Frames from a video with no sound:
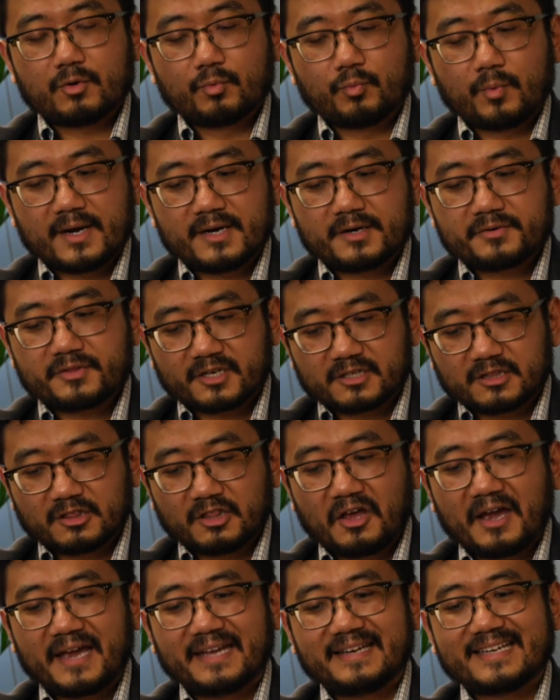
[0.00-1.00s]
where the
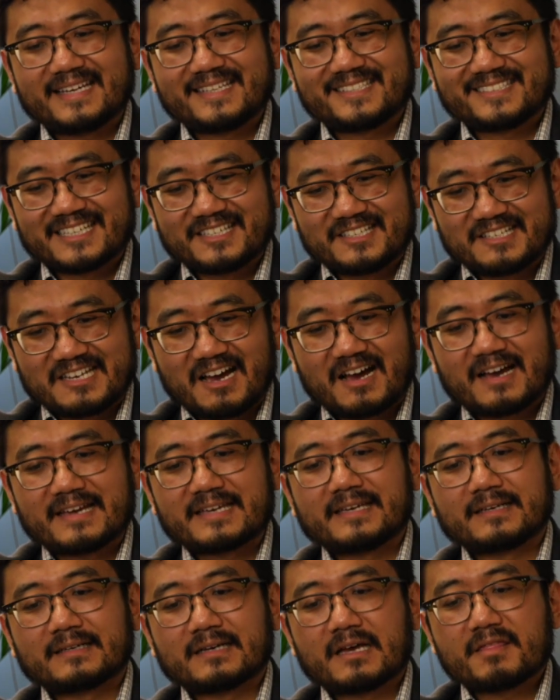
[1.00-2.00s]
client is
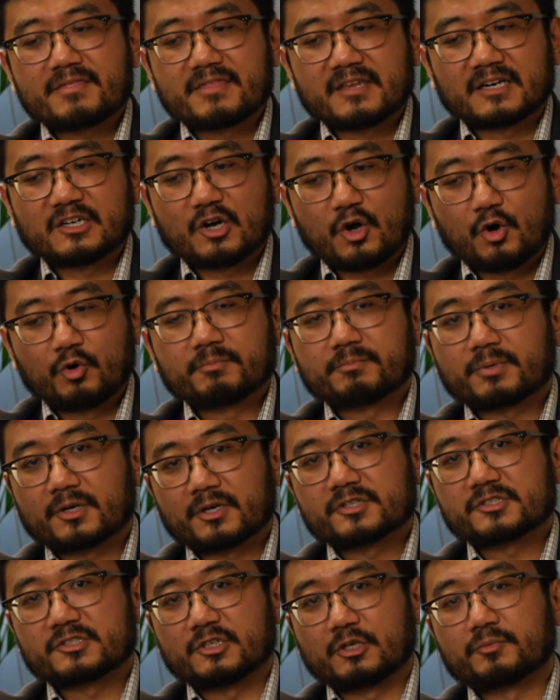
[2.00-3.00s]
denying their own
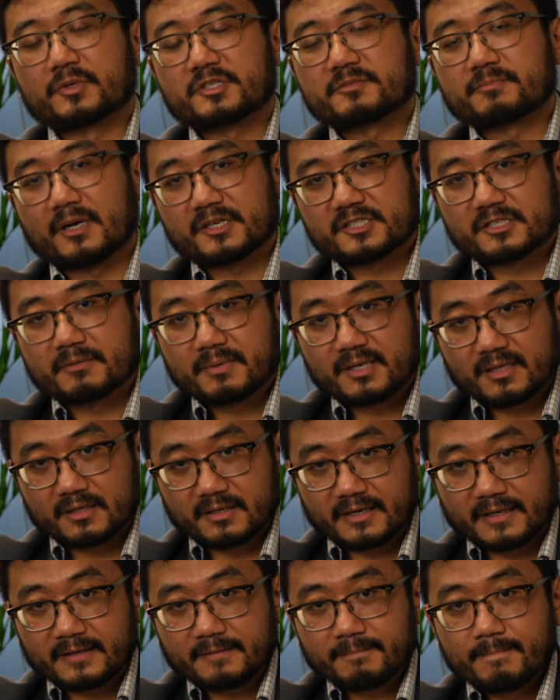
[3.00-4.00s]
personal
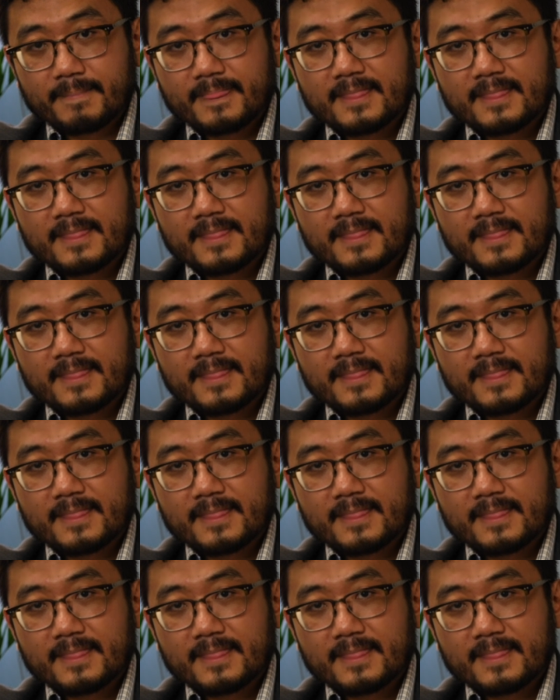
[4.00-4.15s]
responsibility.